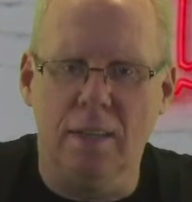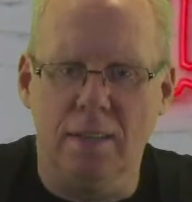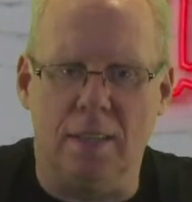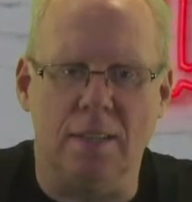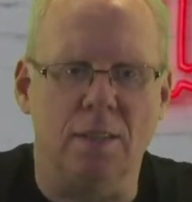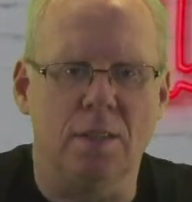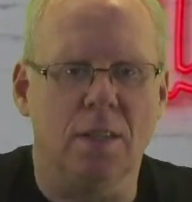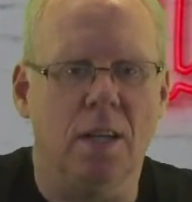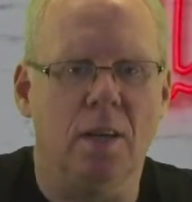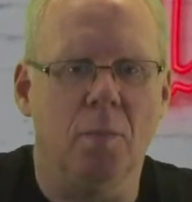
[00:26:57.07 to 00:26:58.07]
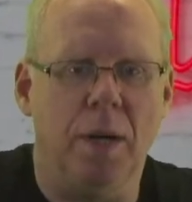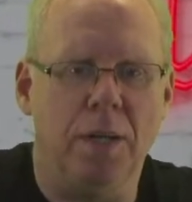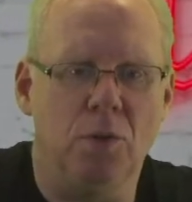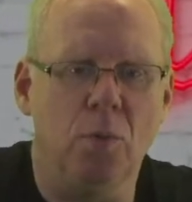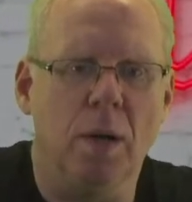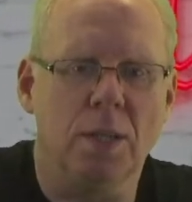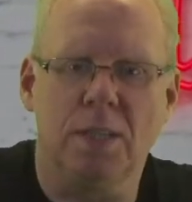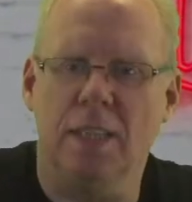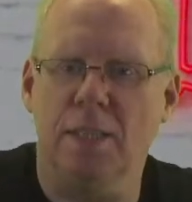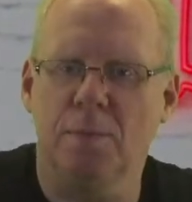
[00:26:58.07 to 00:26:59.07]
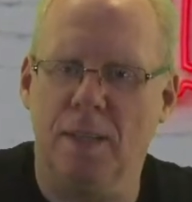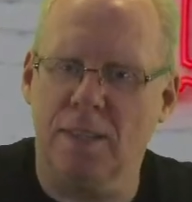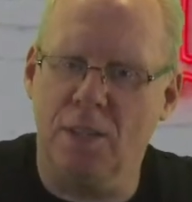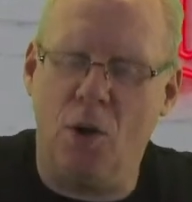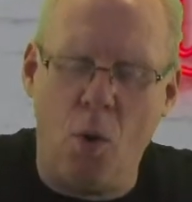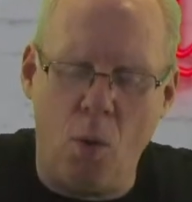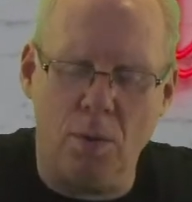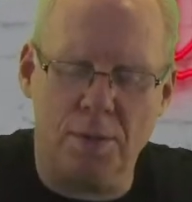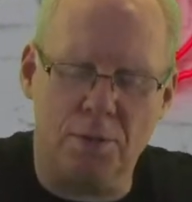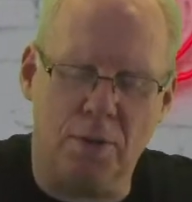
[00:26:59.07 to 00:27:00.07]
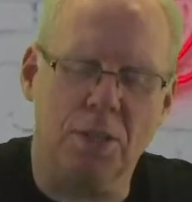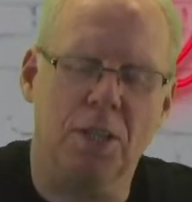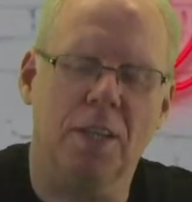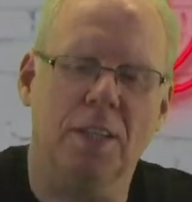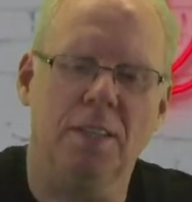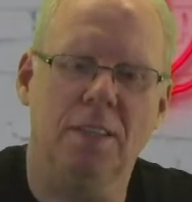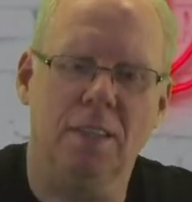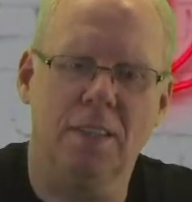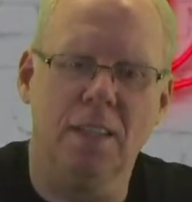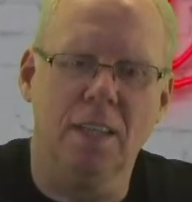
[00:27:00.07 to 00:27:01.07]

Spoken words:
Doesn't make too much sense, but the whole structure that he did